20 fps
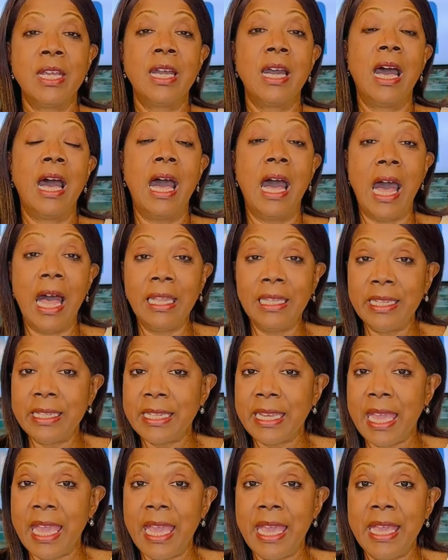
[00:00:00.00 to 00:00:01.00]

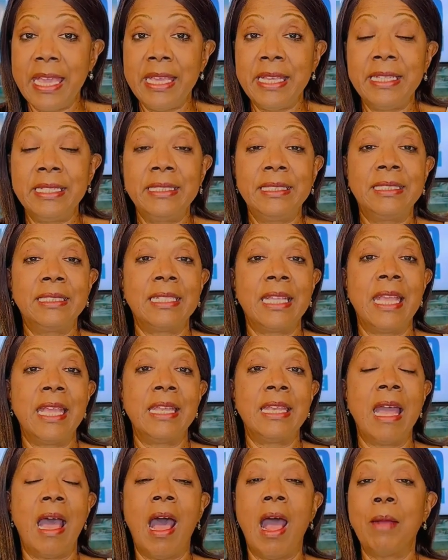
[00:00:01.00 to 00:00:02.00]
holidays
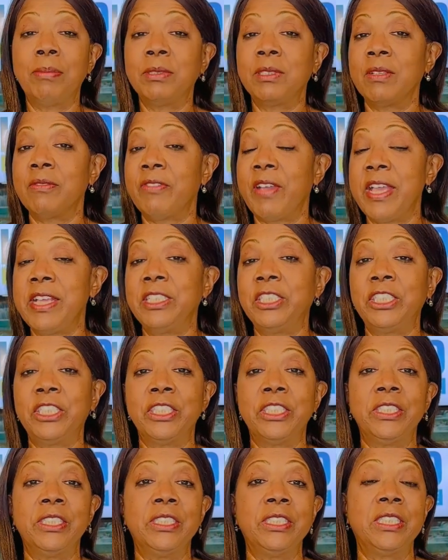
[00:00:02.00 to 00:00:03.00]
and
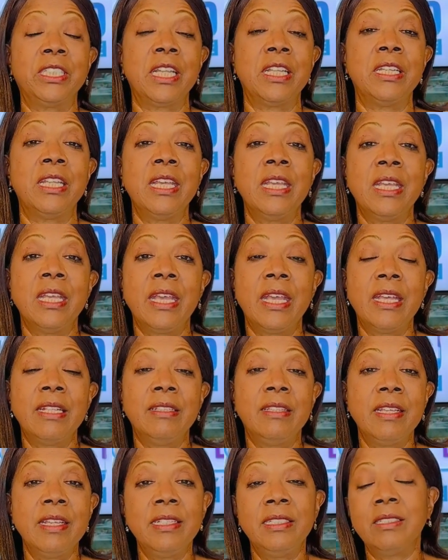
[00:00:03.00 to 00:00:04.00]
observations and
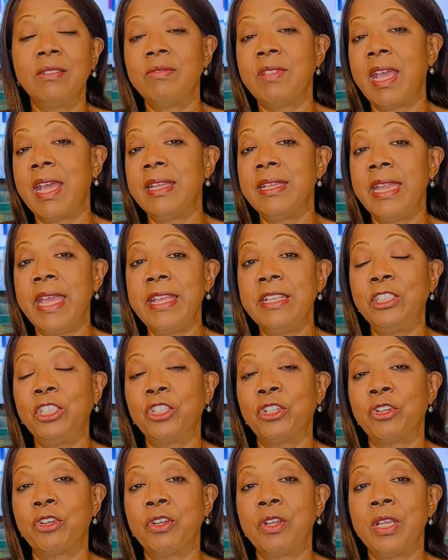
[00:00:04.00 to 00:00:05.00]
things of that
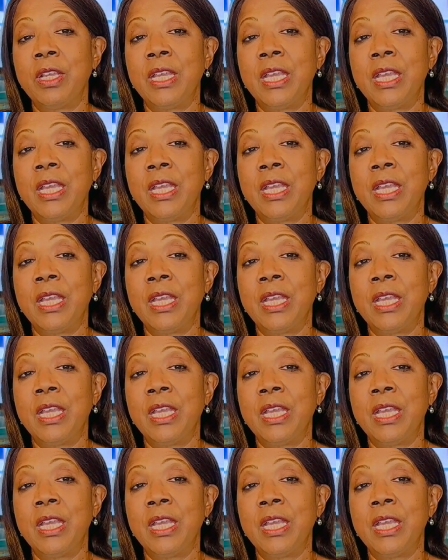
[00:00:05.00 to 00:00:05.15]
nature.